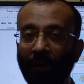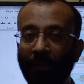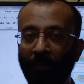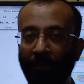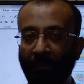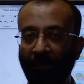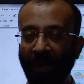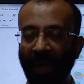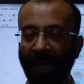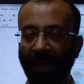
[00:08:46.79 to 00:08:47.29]

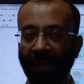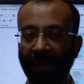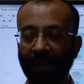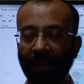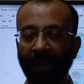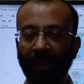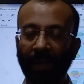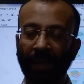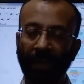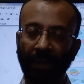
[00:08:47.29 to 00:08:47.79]

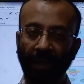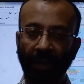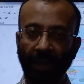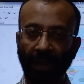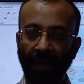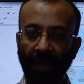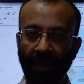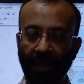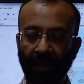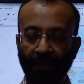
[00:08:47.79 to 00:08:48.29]
affect
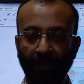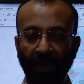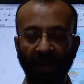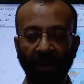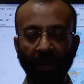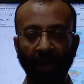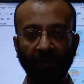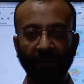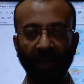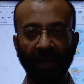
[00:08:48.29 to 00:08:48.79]
the
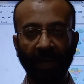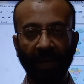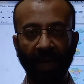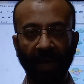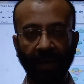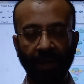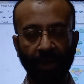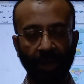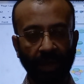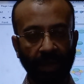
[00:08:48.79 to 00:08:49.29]
speed of the
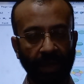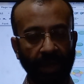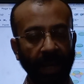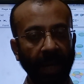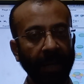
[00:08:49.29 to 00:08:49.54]
reaction.